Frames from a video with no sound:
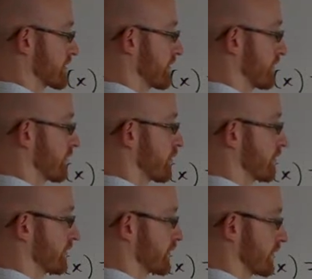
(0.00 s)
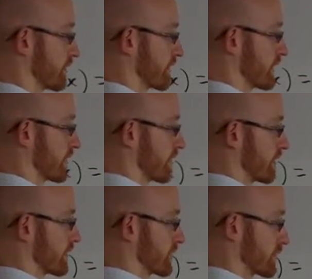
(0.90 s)
to the 4th.
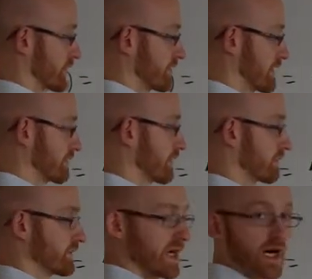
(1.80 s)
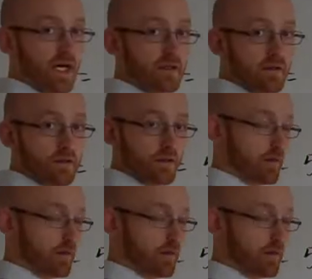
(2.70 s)
Derivative of 9